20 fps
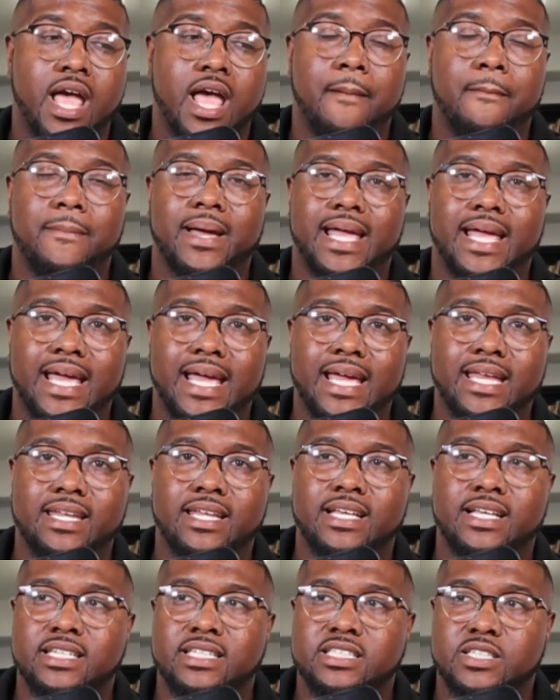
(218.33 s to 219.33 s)
and
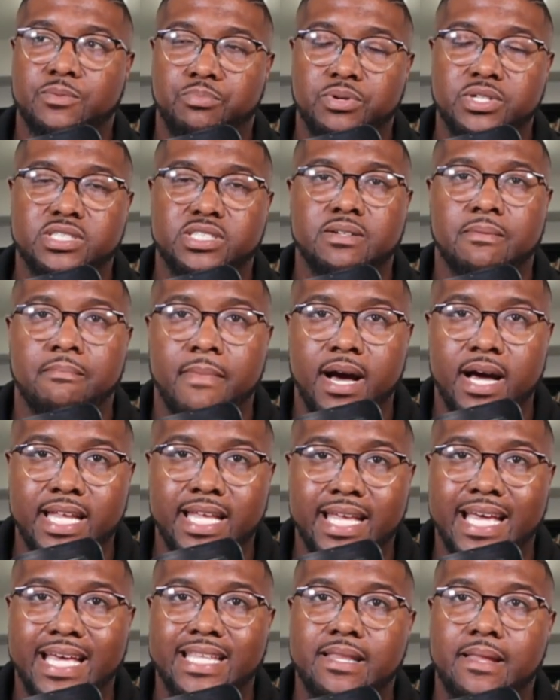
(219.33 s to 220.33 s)
begin to put some
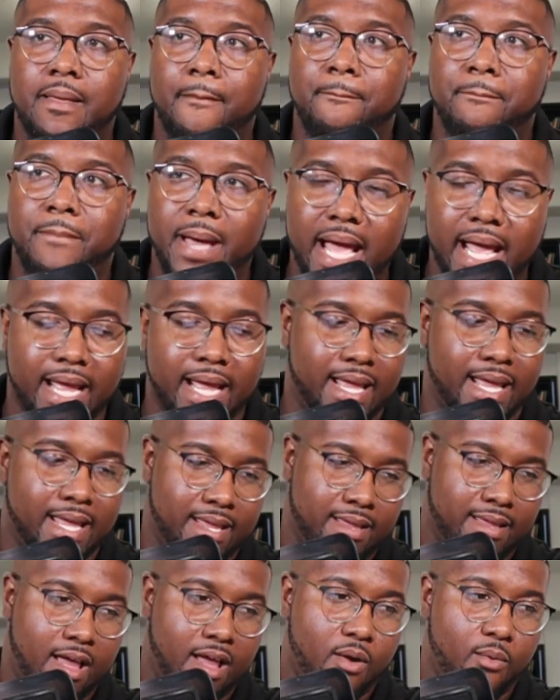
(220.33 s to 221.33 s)
money in the
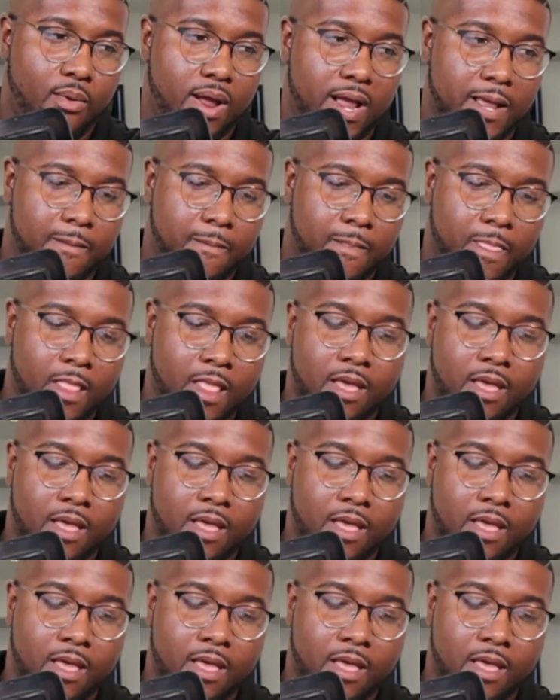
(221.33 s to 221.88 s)
bank. All right.